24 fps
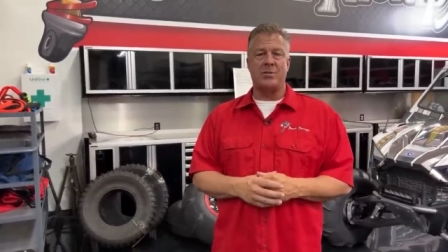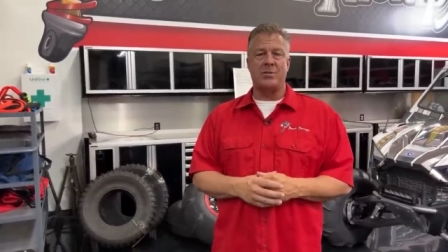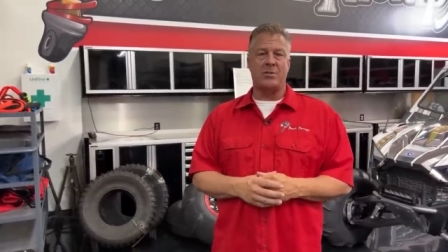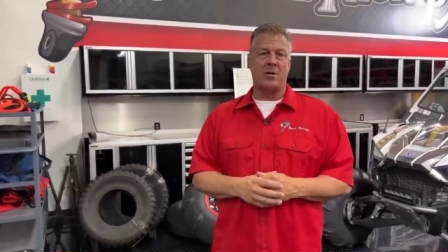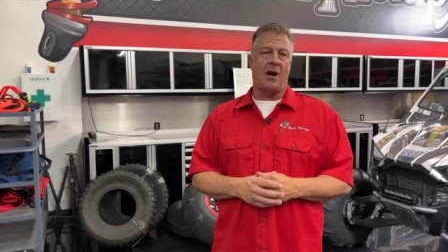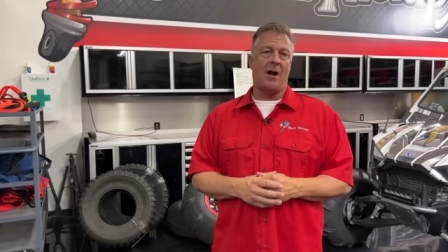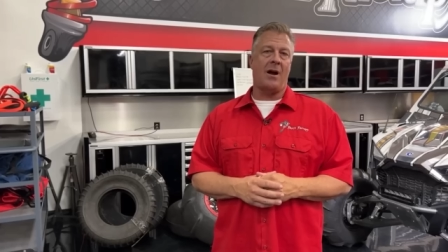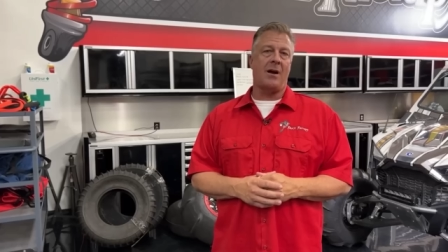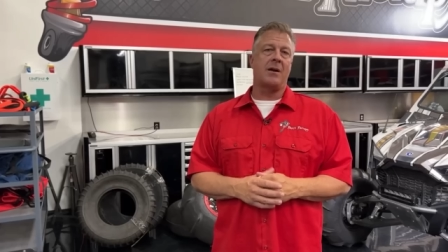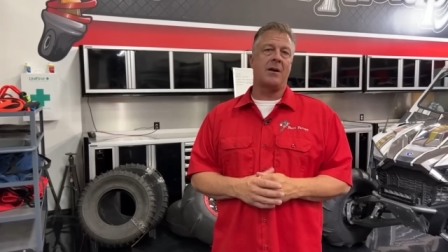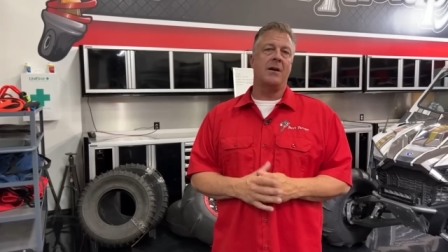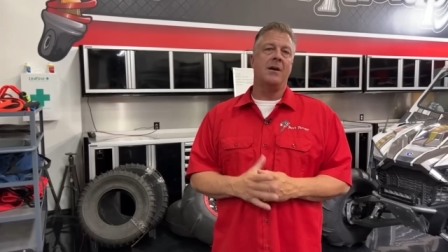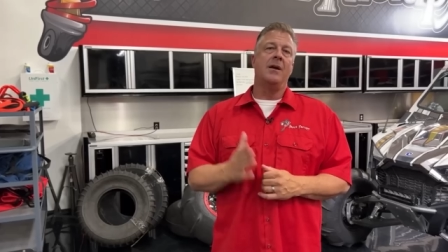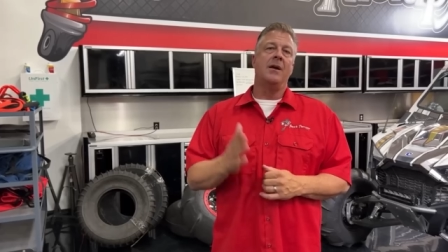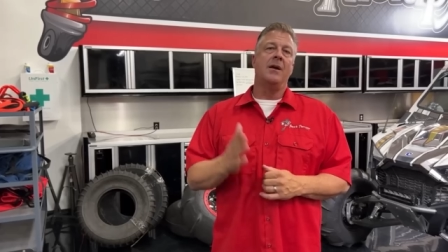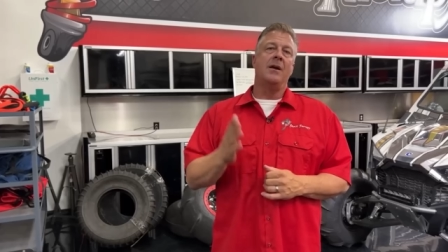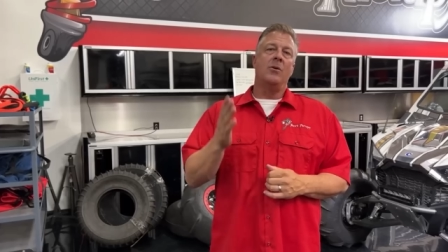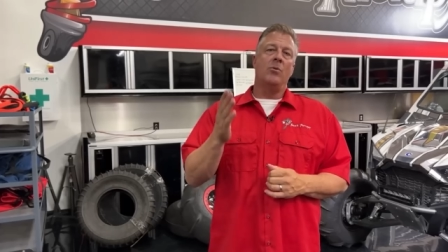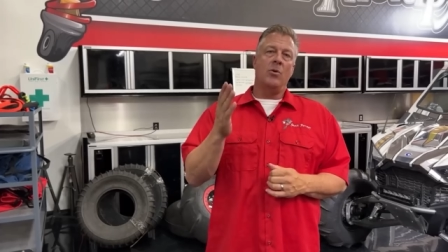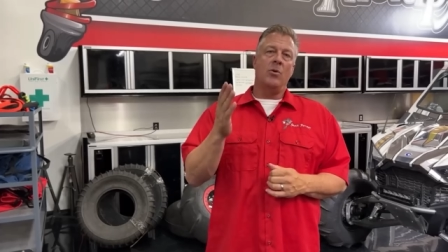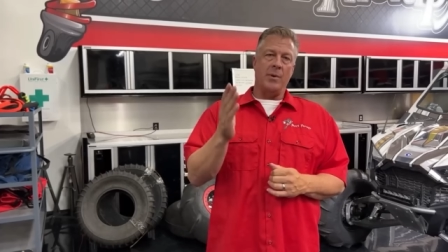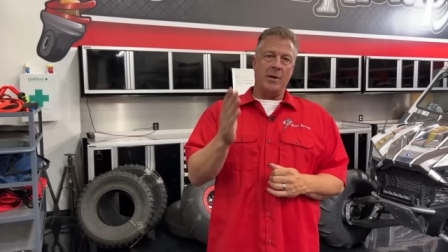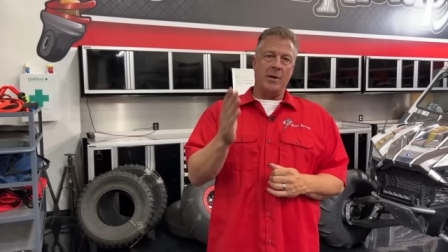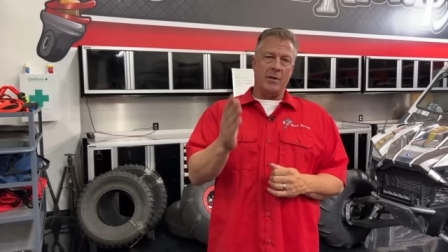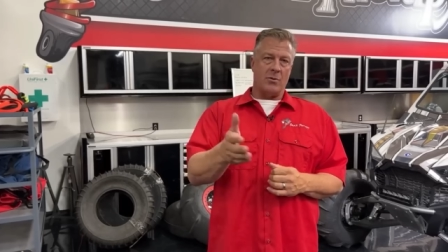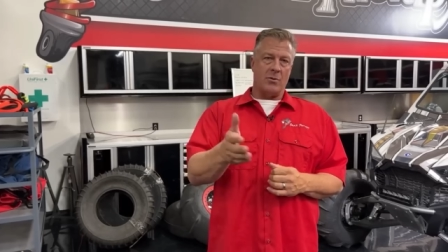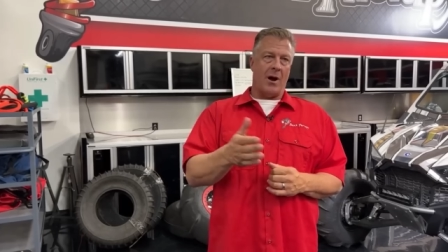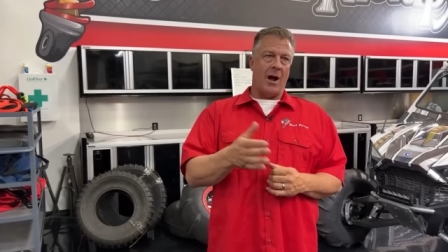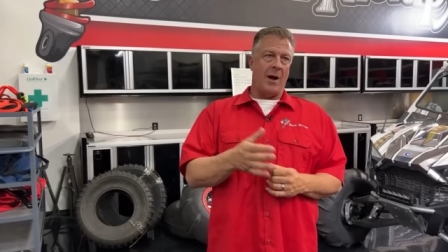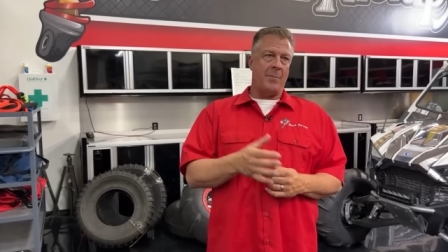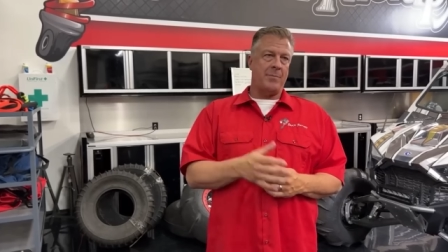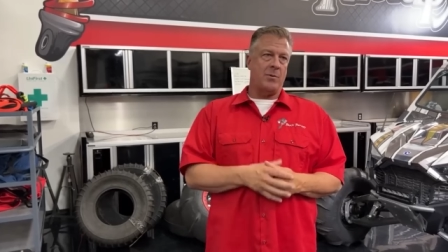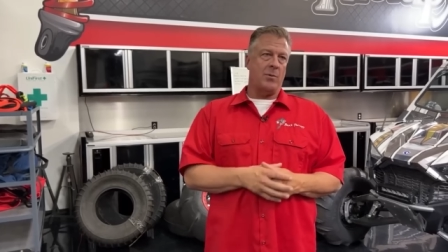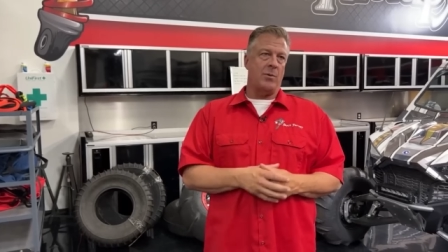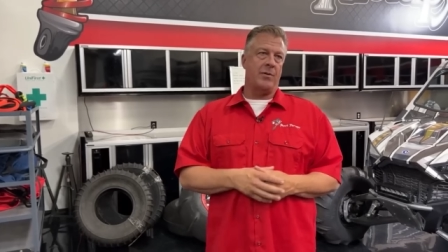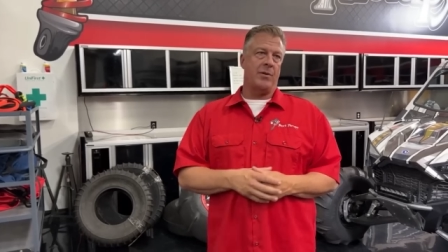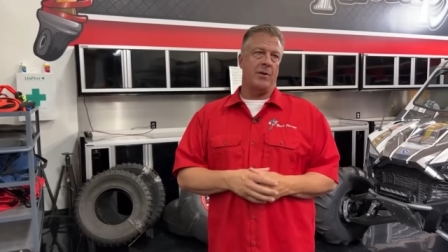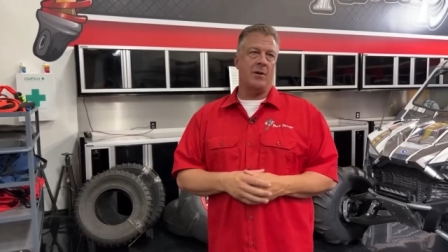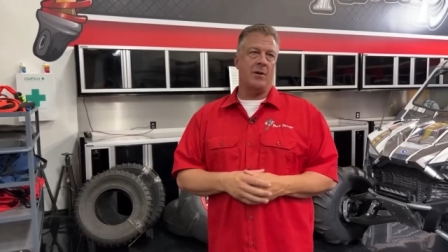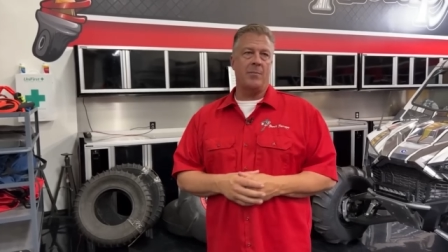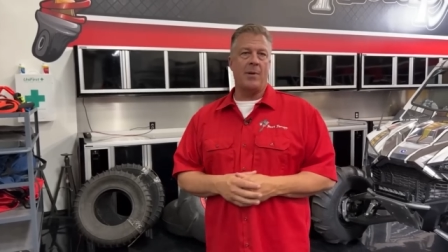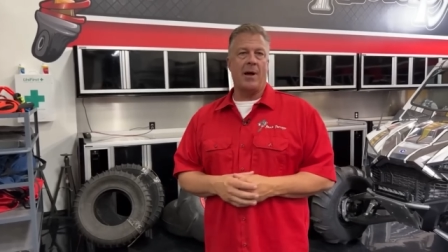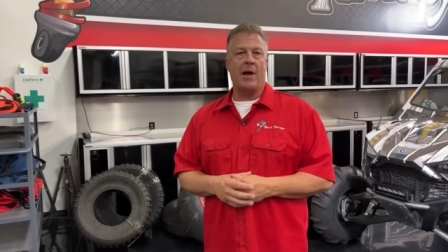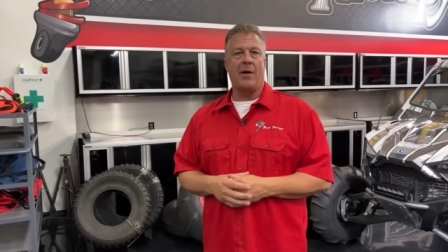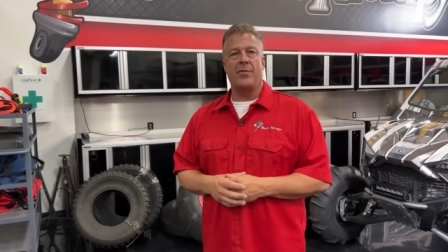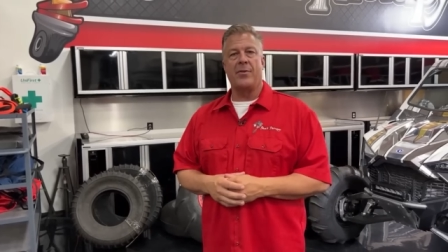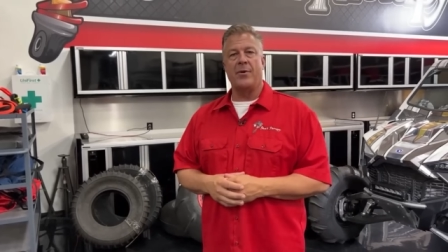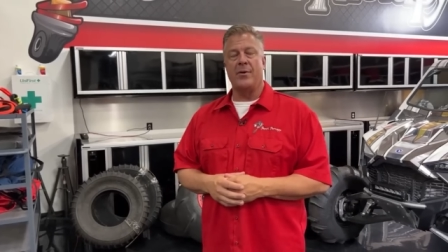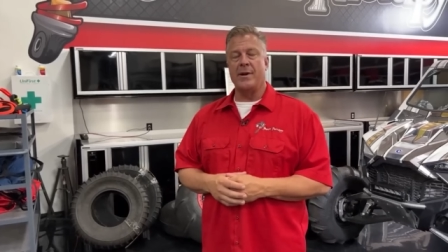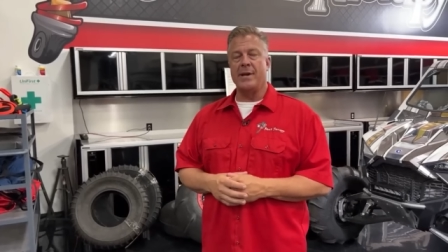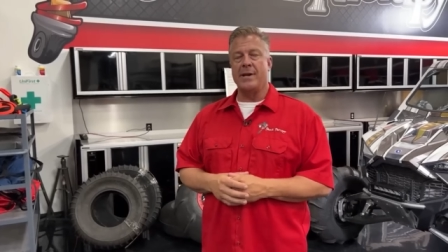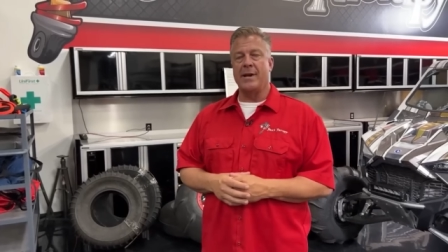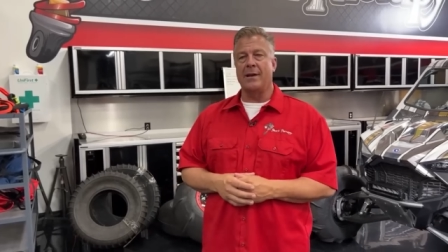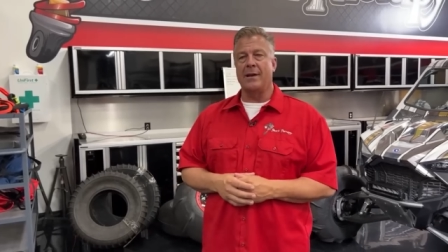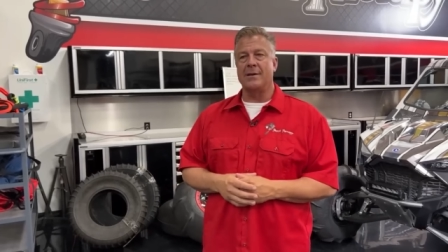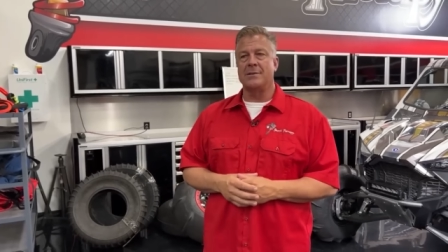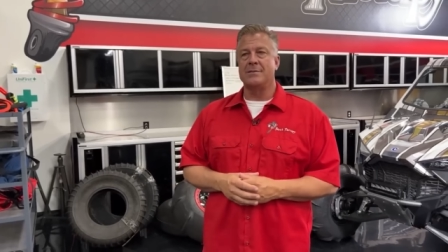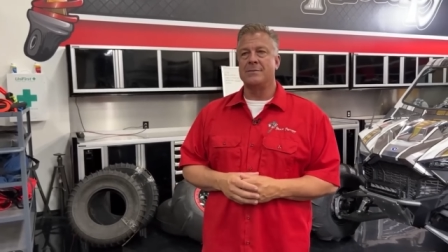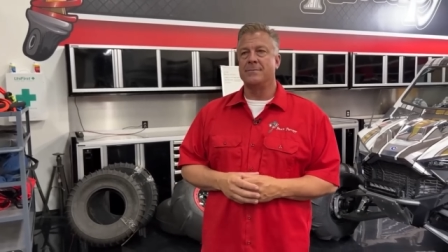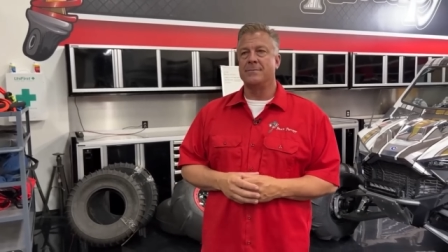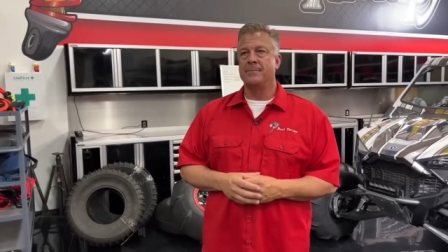shock, will be dropped within about 30 days.